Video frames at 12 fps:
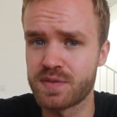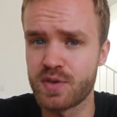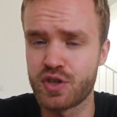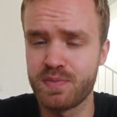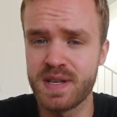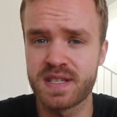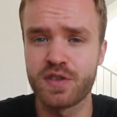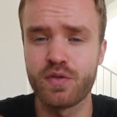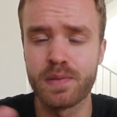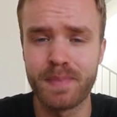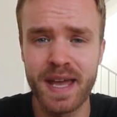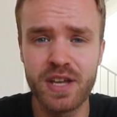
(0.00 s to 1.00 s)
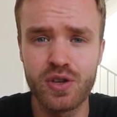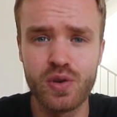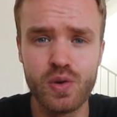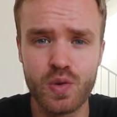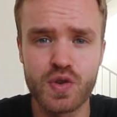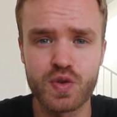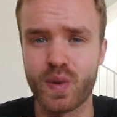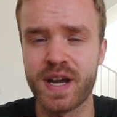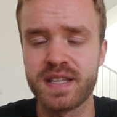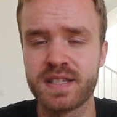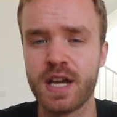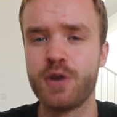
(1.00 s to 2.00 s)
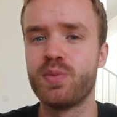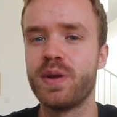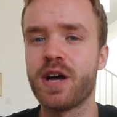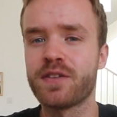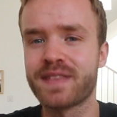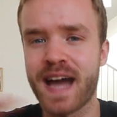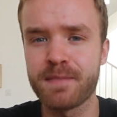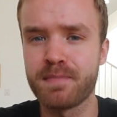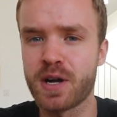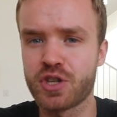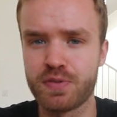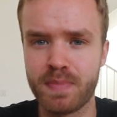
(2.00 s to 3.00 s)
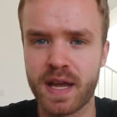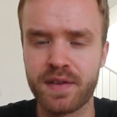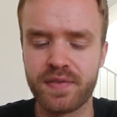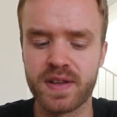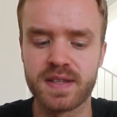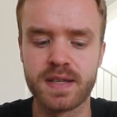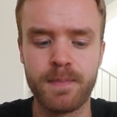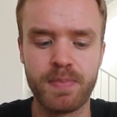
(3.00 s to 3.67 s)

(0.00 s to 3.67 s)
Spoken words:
which means it will make you lose weight without that much benefit,